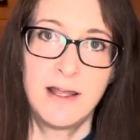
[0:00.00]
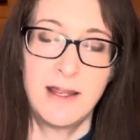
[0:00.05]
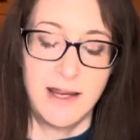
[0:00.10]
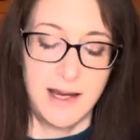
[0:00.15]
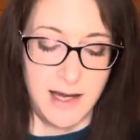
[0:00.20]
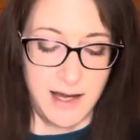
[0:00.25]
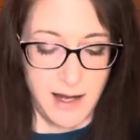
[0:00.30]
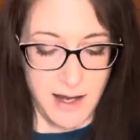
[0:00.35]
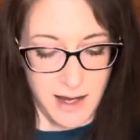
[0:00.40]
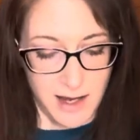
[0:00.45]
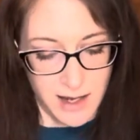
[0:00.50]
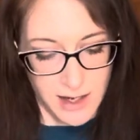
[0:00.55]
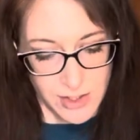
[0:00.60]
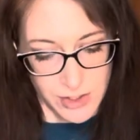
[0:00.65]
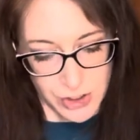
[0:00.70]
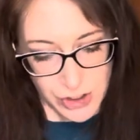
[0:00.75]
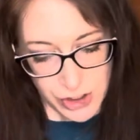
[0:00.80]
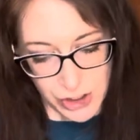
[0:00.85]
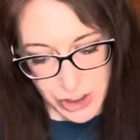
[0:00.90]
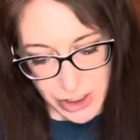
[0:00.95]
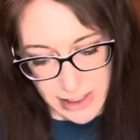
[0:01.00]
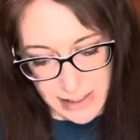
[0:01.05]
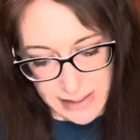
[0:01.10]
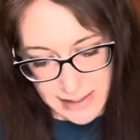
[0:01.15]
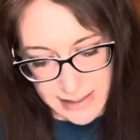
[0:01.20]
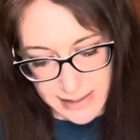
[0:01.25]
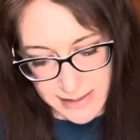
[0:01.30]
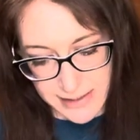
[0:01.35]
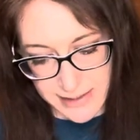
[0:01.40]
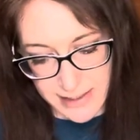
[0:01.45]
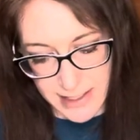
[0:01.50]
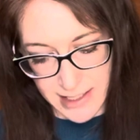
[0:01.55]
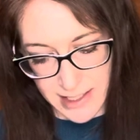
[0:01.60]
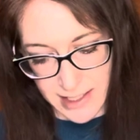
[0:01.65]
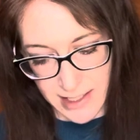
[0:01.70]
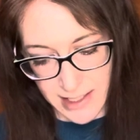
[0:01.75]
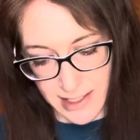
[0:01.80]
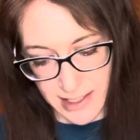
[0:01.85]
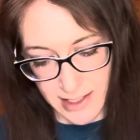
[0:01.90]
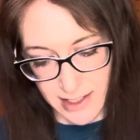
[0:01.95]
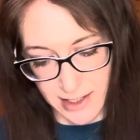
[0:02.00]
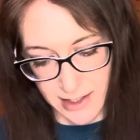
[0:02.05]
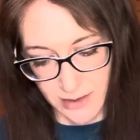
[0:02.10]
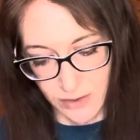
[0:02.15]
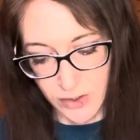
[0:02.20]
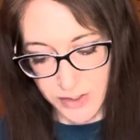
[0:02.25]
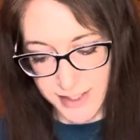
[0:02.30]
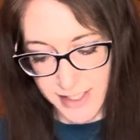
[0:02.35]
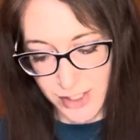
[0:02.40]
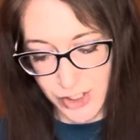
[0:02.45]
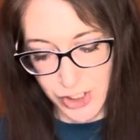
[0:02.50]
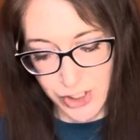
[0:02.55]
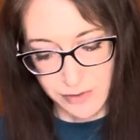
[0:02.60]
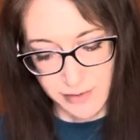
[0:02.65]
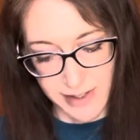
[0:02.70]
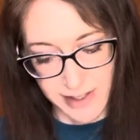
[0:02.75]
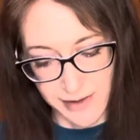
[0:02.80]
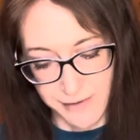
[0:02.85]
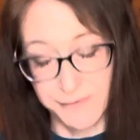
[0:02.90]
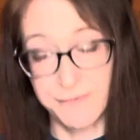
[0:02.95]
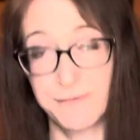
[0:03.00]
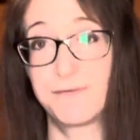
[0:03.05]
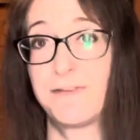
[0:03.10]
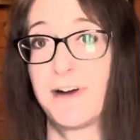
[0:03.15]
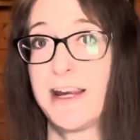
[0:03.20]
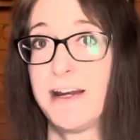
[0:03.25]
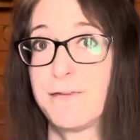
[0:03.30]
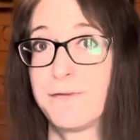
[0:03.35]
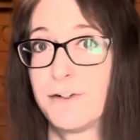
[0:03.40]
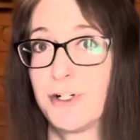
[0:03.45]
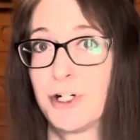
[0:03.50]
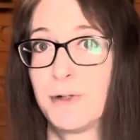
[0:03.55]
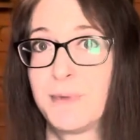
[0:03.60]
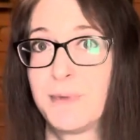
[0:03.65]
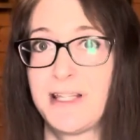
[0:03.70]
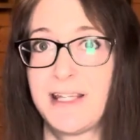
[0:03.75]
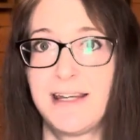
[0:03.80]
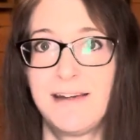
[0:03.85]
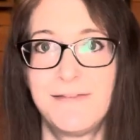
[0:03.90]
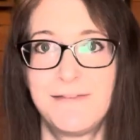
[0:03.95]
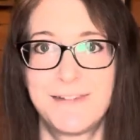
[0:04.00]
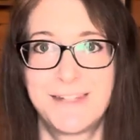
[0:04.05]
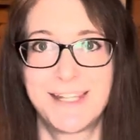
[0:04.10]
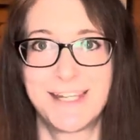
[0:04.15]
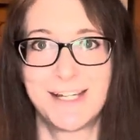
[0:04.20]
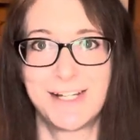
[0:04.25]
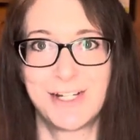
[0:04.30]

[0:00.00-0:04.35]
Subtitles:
and she's looks like she's ready to fight for her beliefs.